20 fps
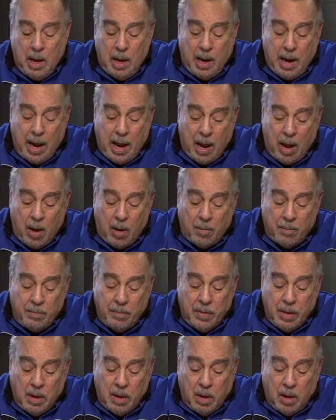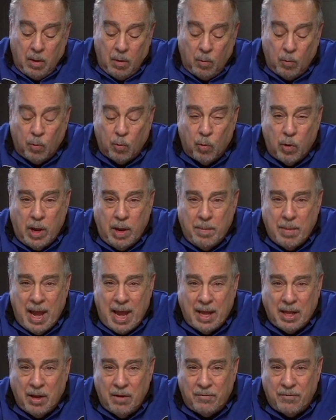Now,
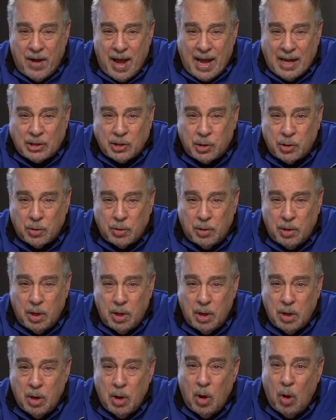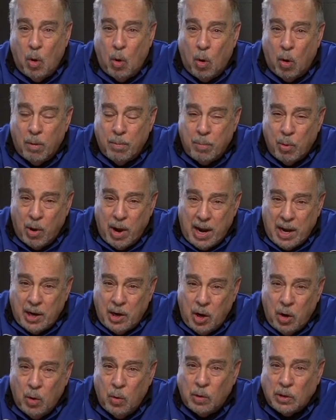remanufactured or
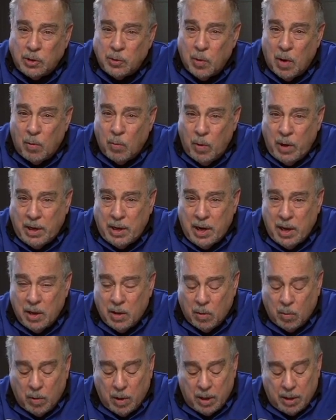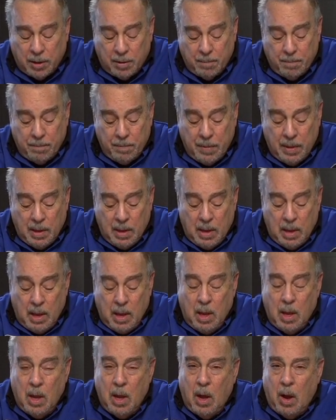brand new is what we deal with.
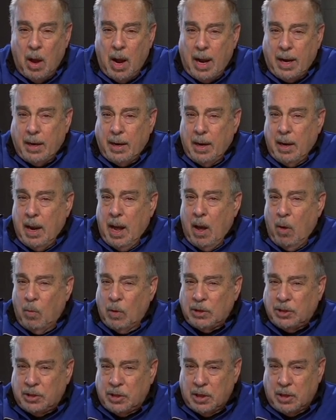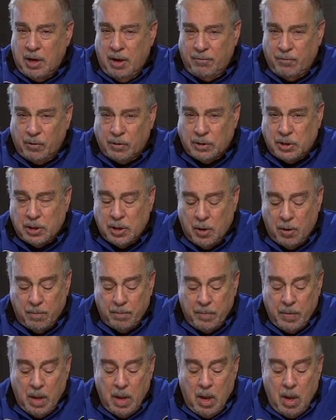All right, now what's the difference here?
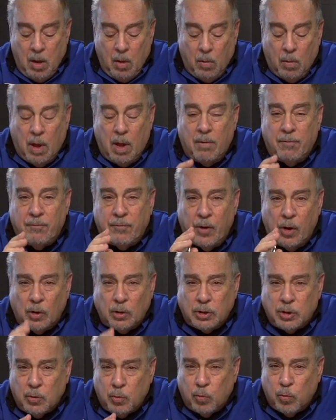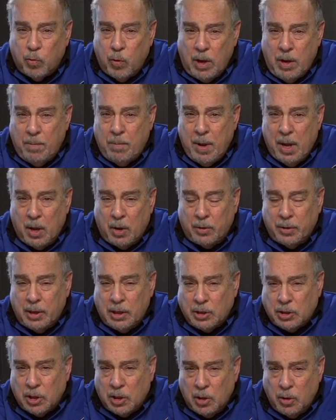Well, first, rebuilt
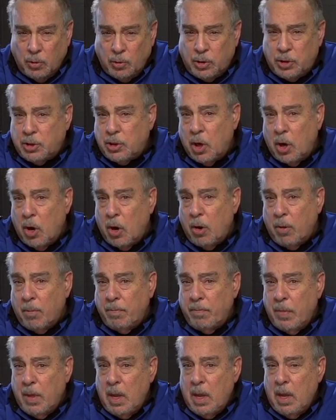is a loose term